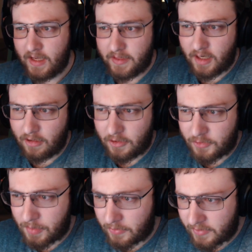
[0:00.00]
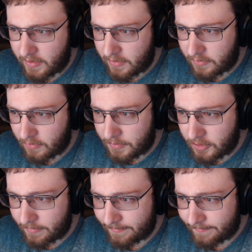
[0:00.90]
And then I'll also post it in the
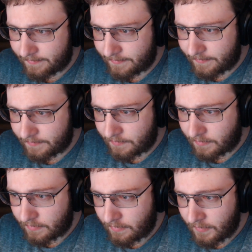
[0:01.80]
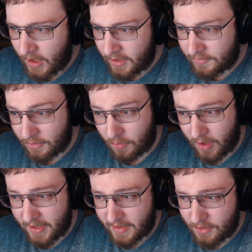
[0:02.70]
description. It's
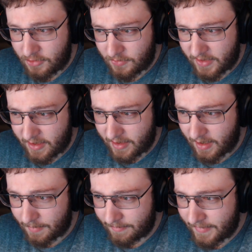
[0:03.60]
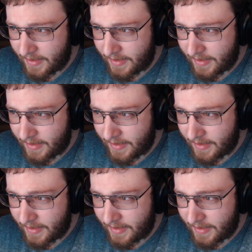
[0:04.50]
thegrindejuice.com.